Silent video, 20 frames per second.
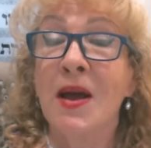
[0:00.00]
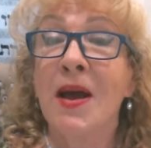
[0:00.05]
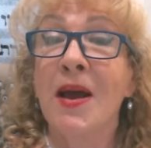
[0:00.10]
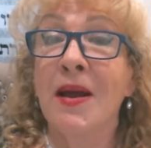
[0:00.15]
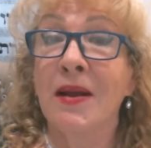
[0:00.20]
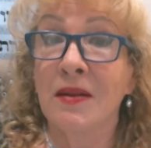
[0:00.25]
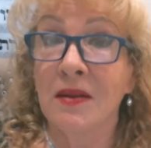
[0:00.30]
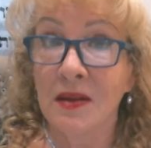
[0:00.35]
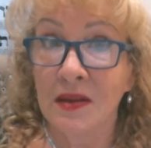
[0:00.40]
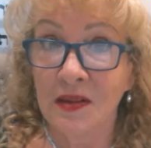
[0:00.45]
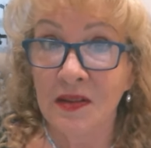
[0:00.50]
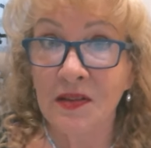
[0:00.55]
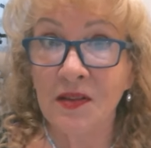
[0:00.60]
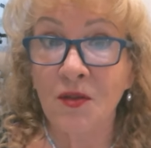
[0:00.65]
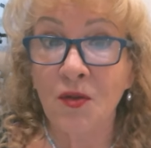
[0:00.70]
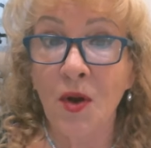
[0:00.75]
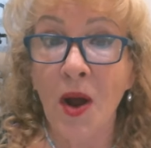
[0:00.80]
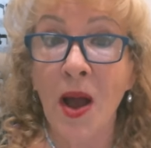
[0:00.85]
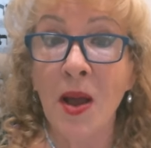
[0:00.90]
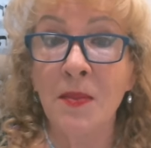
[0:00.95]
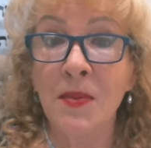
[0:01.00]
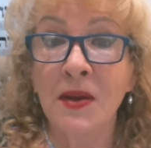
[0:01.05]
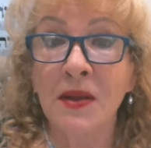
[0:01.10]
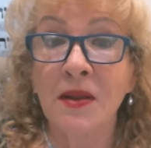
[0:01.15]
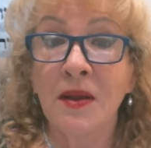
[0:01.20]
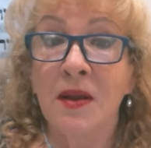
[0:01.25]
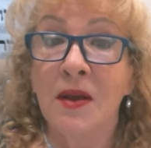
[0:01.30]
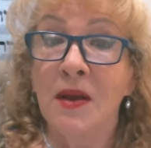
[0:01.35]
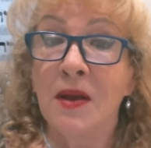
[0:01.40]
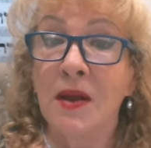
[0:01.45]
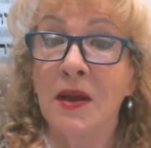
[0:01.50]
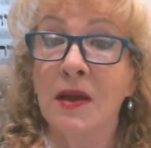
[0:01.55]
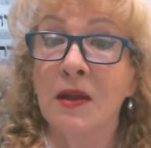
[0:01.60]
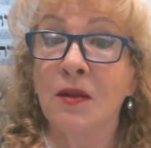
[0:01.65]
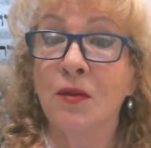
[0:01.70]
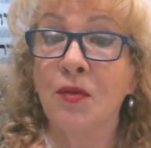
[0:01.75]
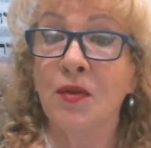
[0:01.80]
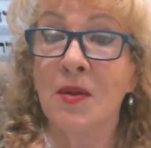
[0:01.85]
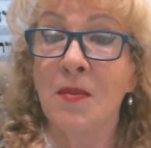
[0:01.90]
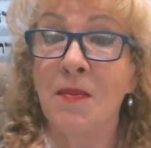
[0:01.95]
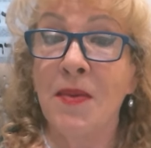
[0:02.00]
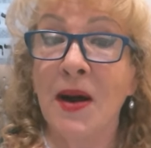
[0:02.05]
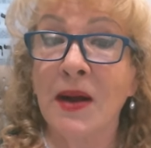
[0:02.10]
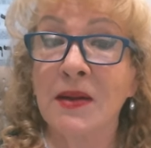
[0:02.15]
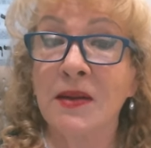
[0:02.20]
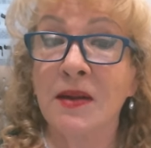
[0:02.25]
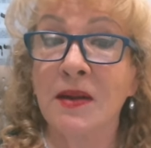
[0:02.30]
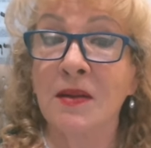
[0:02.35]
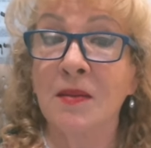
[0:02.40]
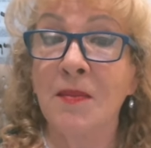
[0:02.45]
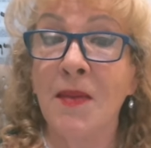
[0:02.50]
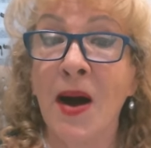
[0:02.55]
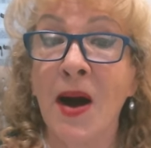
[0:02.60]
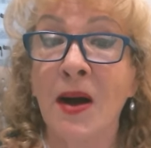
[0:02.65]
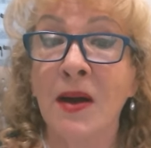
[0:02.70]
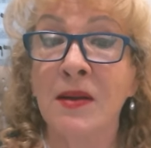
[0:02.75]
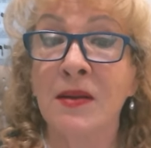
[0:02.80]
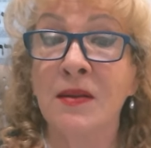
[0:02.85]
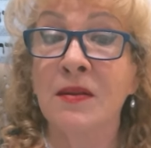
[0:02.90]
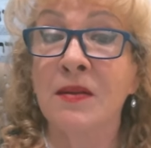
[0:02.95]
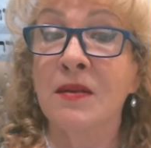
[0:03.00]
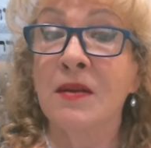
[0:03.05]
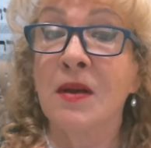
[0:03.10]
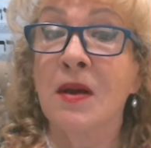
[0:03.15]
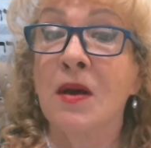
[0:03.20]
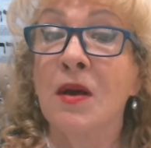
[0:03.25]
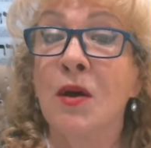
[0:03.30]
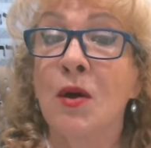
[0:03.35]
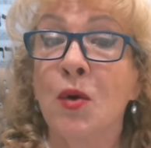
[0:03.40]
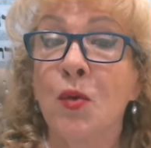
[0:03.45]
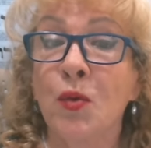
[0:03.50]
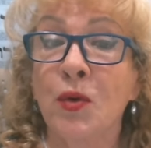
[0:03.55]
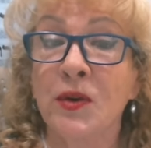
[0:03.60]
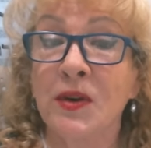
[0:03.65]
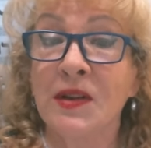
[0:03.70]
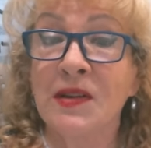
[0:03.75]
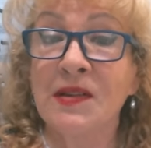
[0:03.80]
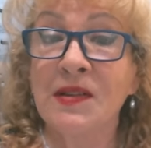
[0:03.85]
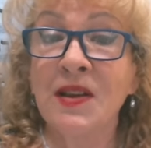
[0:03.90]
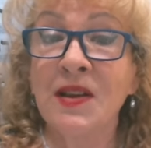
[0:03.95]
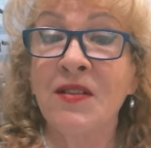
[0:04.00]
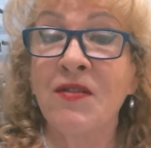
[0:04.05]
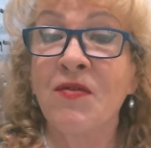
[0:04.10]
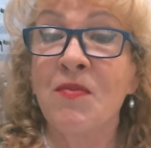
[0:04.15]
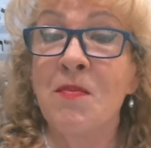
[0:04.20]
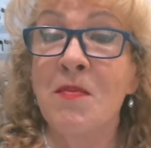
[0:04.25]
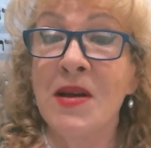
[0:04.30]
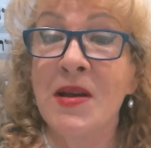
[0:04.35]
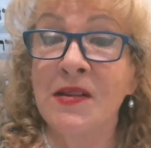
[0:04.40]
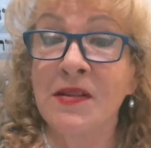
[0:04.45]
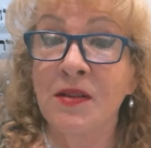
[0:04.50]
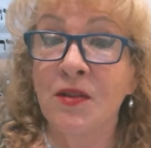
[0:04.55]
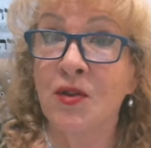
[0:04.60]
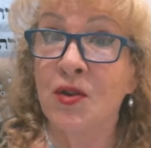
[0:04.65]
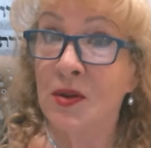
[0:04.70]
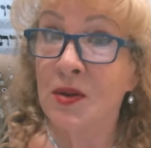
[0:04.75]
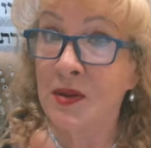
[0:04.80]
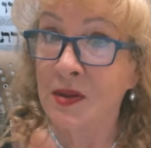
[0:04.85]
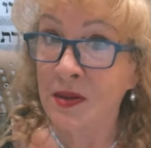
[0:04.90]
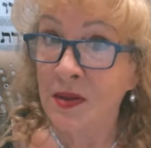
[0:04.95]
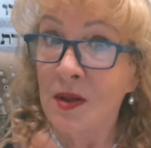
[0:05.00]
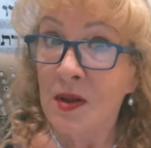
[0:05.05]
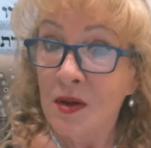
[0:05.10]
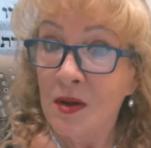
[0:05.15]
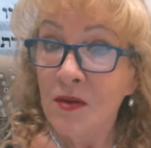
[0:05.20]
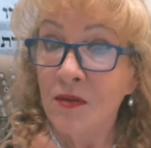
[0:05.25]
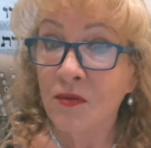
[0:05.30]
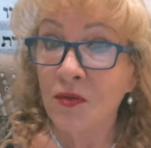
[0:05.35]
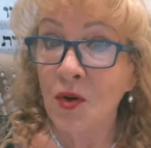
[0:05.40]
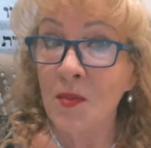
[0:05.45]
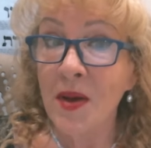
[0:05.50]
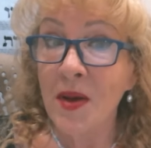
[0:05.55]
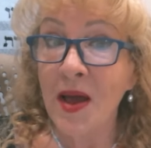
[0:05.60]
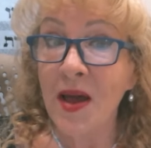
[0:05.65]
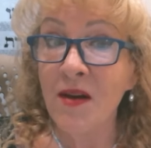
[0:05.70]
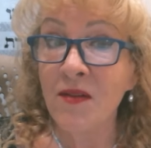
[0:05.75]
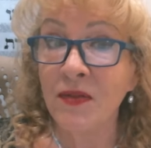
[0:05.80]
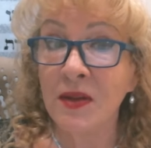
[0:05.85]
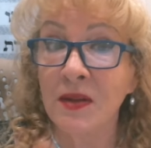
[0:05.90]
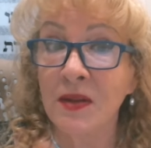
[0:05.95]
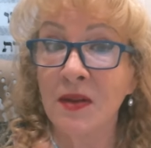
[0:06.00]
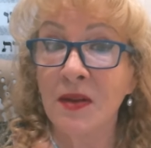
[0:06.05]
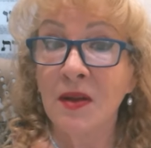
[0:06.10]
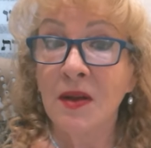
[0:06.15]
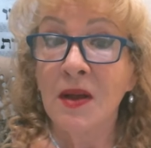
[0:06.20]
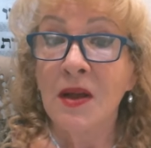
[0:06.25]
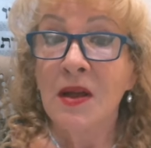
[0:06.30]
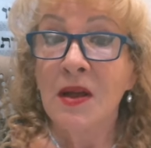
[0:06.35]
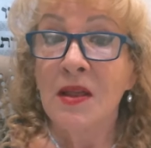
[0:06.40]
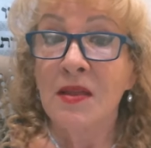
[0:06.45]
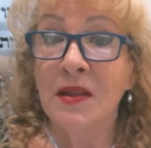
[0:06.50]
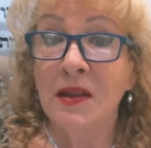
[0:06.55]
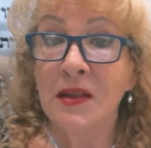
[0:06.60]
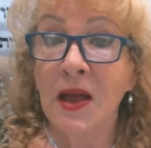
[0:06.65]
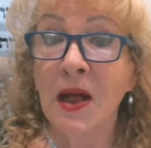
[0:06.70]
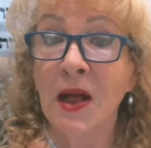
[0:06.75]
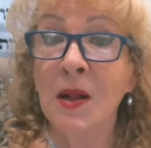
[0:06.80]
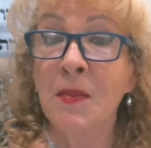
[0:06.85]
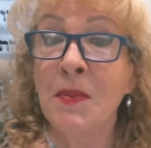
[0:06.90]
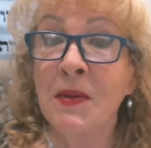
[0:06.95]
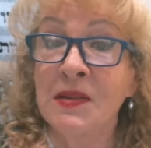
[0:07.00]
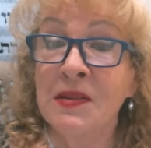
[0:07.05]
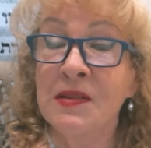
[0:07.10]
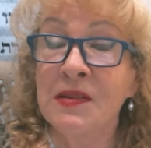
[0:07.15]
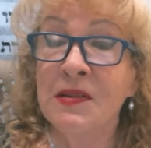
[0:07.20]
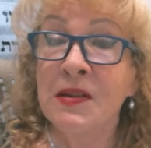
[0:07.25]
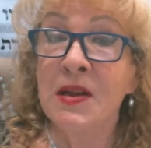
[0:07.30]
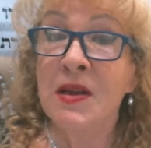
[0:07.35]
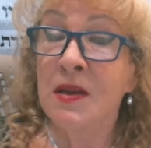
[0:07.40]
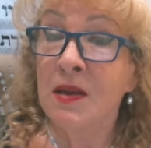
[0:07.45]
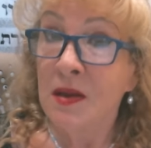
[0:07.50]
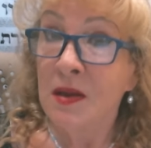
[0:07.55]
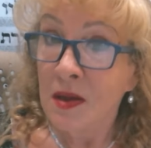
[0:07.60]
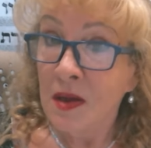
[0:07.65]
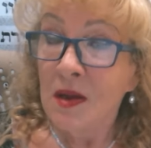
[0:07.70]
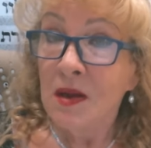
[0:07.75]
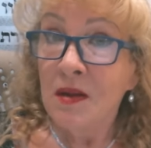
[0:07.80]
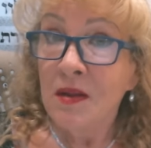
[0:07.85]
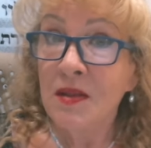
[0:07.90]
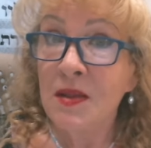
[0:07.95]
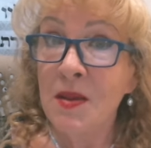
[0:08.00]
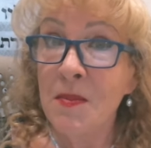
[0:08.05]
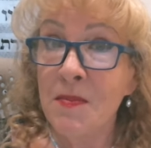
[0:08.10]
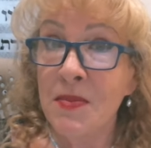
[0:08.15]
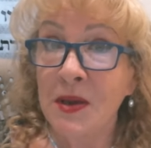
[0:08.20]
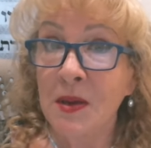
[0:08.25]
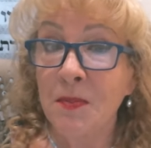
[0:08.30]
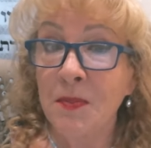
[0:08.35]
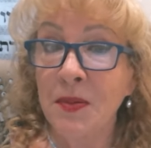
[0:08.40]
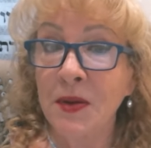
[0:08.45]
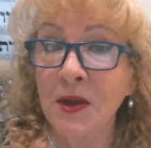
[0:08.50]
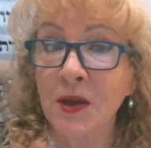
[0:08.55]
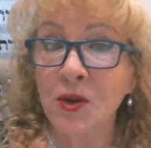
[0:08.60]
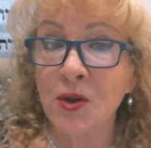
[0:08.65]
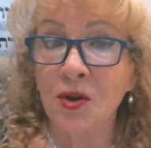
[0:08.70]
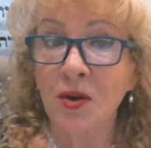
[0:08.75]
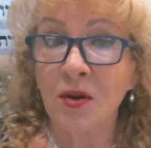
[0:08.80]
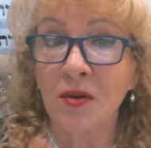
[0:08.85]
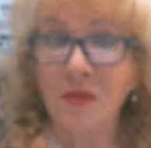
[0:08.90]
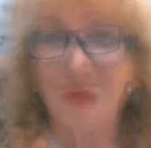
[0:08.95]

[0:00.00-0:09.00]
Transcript: and inscribe it into the body and mind, we receive messages from heaven that help us see the big picture.